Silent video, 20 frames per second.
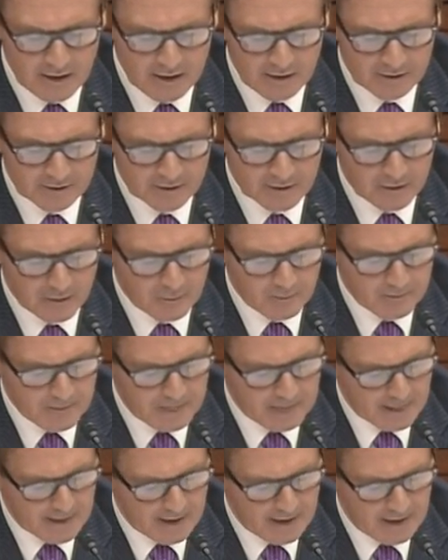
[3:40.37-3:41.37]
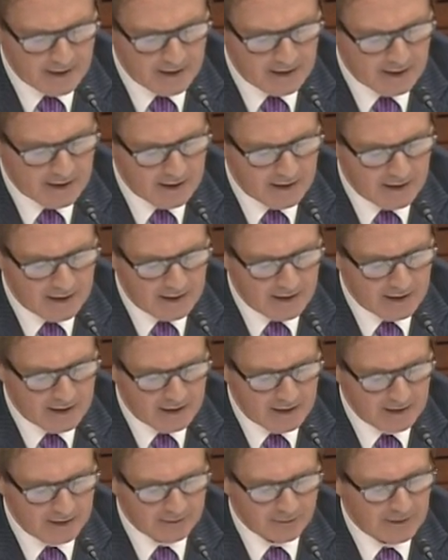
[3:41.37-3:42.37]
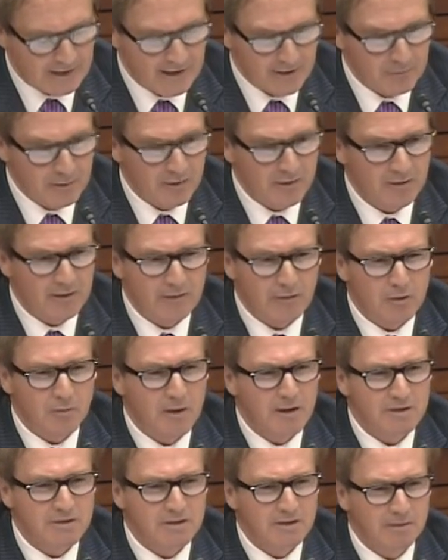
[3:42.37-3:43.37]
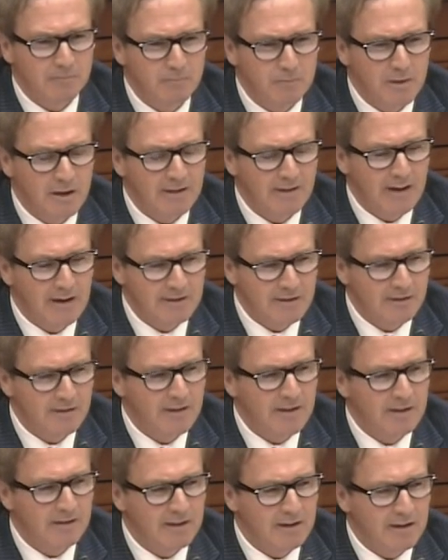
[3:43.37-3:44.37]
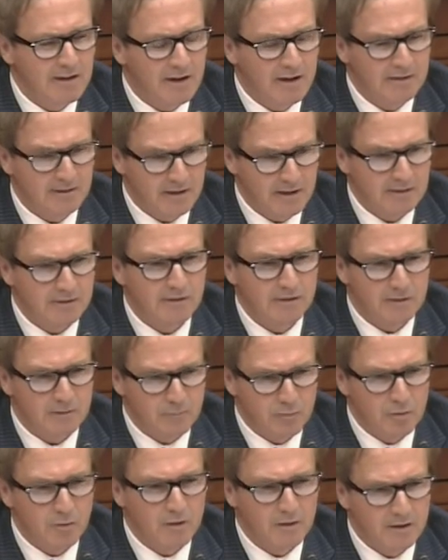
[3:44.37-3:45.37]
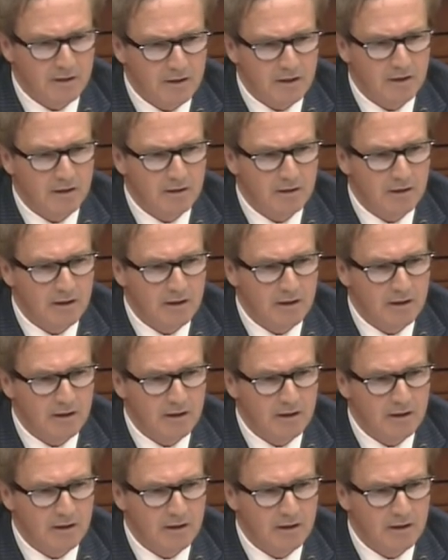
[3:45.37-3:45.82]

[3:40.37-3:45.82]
So I really don't have a question, but I just think the context is important here.